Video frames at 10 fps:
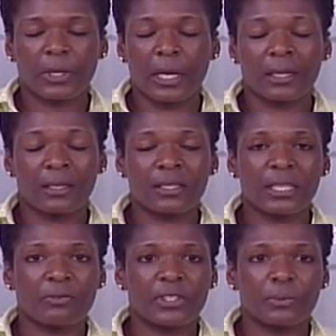at least
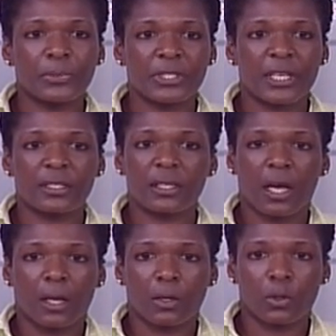70%
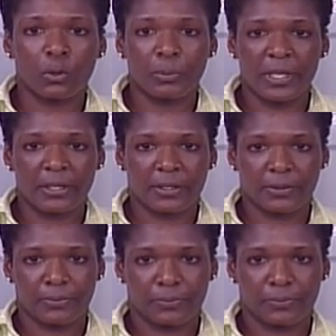alcohol base.